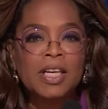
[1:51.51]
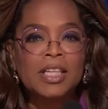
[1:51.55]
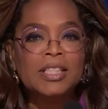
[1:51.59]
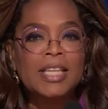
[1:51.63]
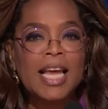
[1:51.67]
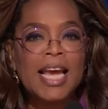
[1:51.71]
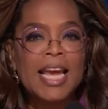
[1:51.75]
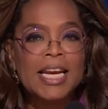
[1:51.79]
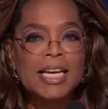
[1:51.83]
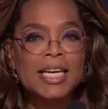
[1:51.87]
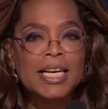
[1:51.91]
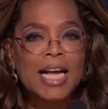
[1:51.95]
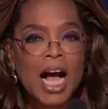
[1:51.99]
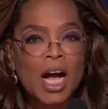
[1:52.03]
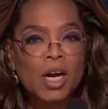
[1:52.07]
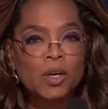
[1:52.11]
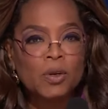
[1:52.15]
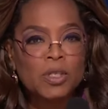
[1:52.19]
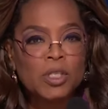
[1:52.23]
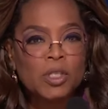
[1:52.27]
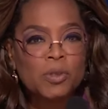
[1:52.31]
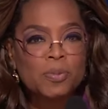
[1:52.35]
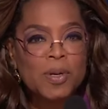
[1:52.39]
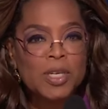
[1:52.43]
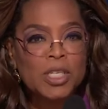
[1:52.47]
the late
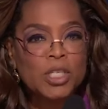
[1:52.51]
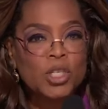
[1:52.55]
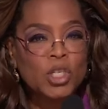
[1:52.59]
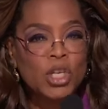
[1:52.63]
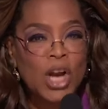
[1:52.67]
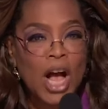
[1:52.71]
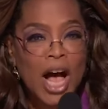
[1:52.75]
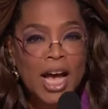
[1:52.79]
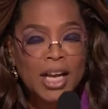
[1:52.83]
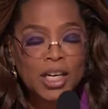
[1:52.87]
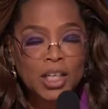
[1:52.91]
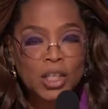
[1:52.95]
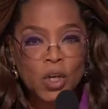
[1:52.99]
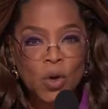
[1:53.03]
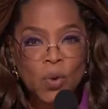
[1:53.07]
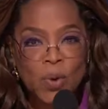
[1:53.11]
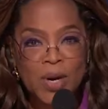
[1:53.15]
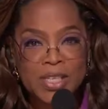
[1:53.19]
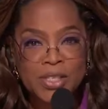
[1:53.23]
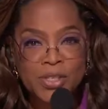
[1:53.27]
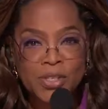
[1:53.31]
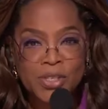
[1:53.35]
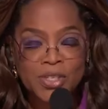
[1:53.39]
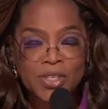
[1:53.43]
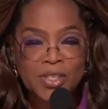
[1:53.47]
Congressman John
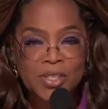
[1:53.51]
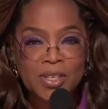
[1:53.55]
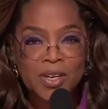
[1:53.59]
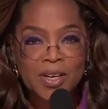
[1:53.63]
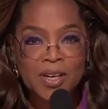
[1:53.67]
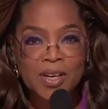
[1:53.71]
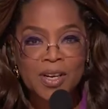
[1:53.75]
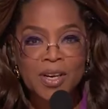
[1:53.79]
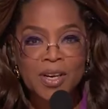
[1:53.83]
Lewis,